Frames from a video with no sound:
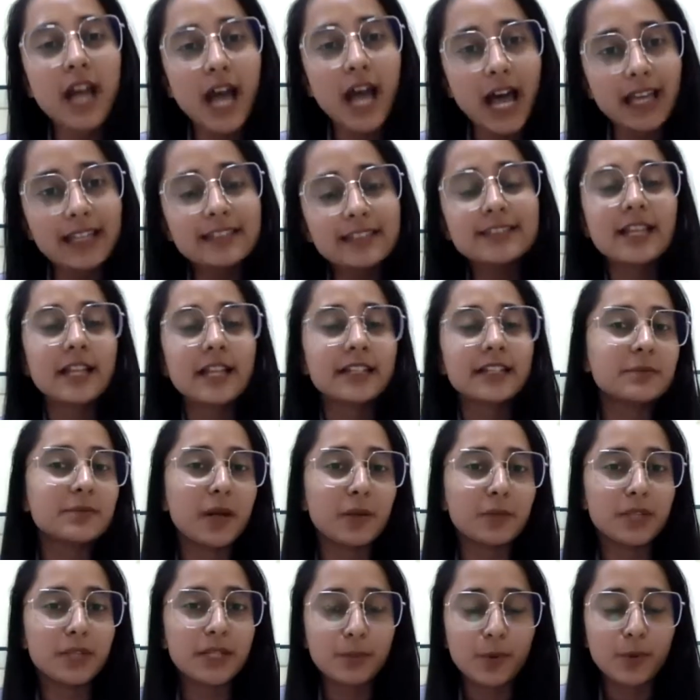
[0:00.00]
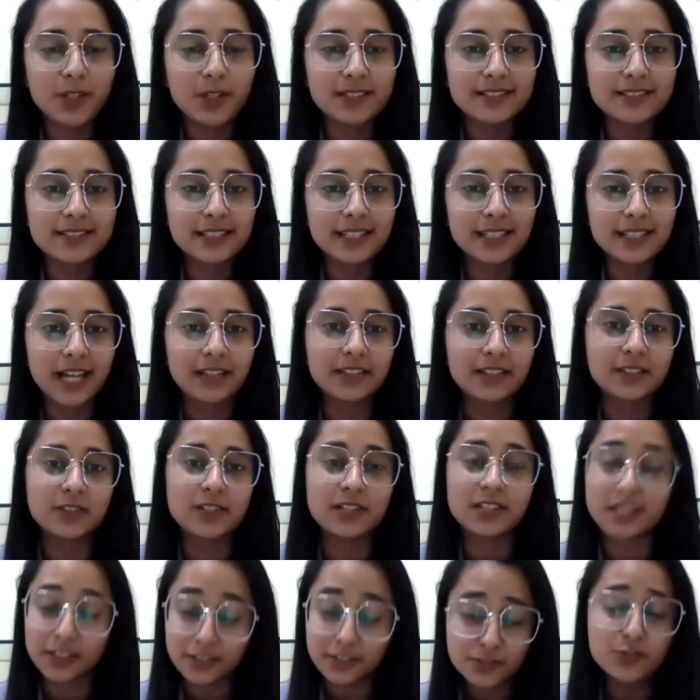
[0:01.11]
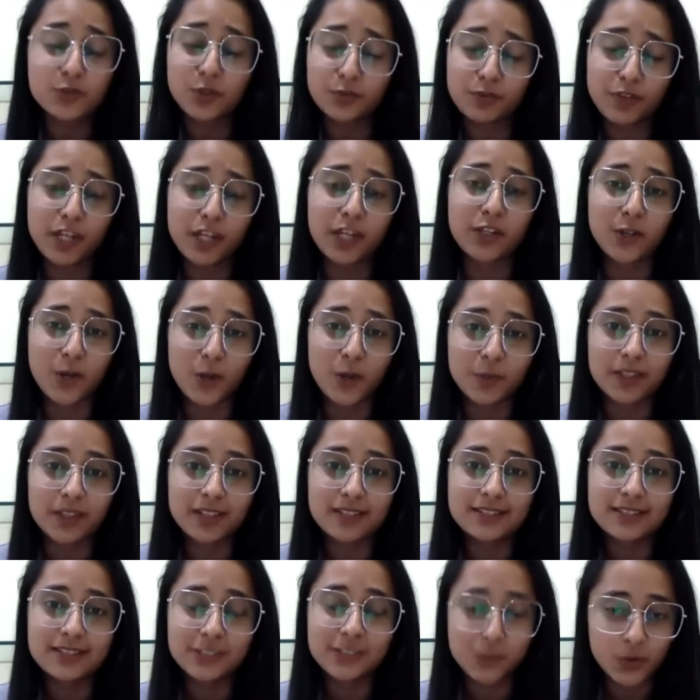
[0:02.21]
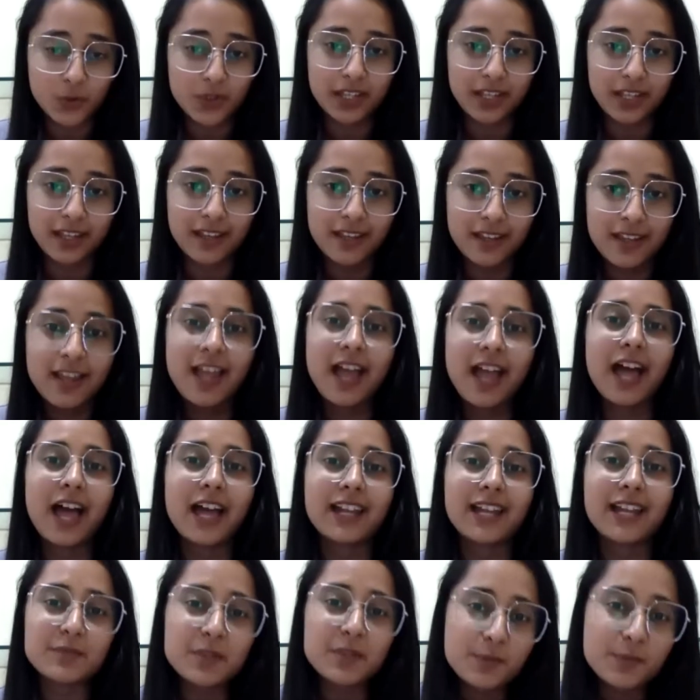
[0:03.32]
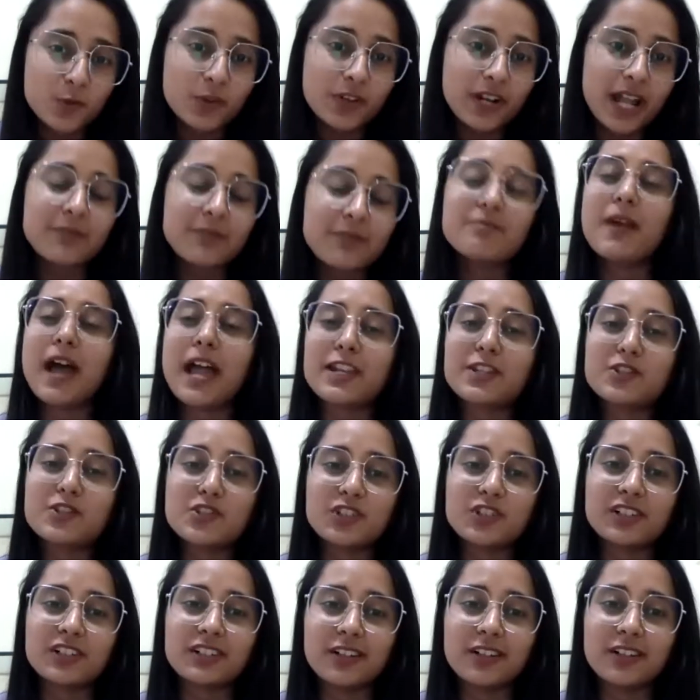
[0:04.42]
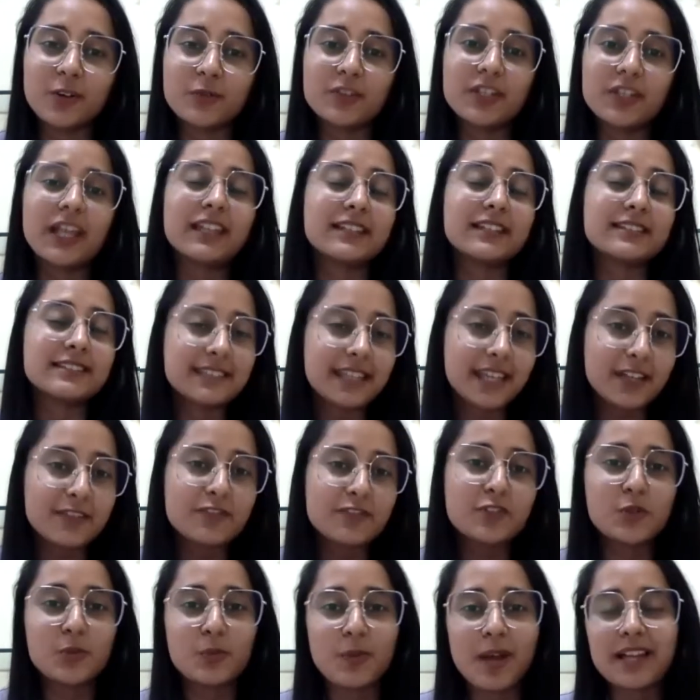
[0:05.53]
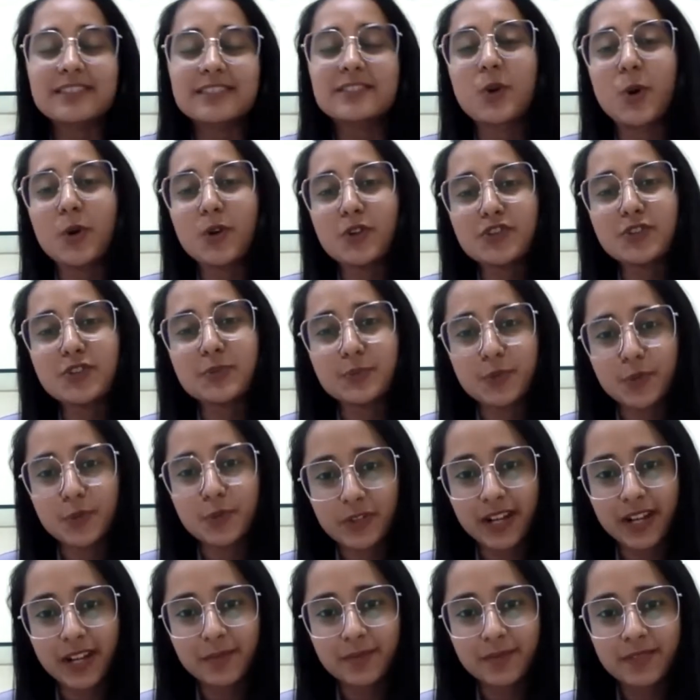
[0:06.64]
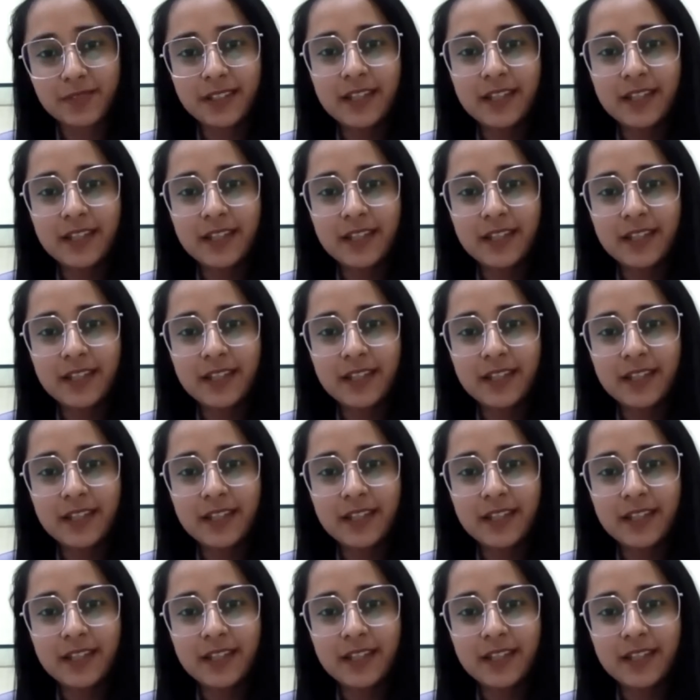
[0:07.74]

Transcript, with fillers: I studied public policy at the London School of Economics, UK, and I'm the program manager of the LSEF UMass Scholarship Program.